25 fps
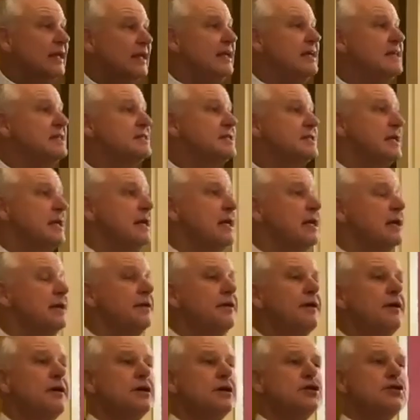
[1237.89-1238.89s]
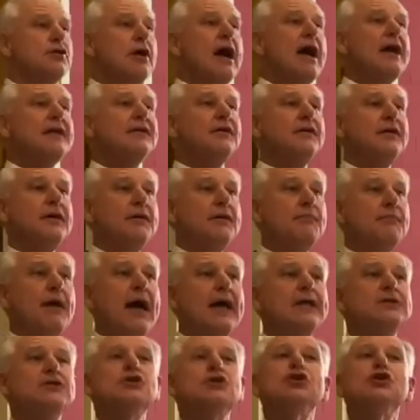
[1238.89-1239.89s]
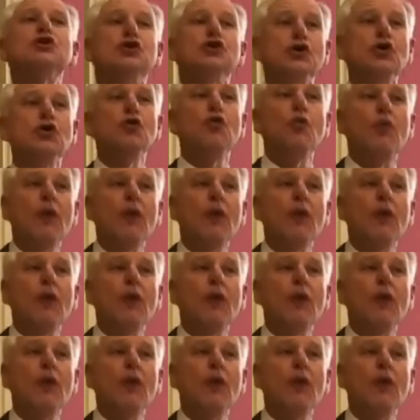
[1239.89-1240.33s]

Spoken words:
is in trying to imagine new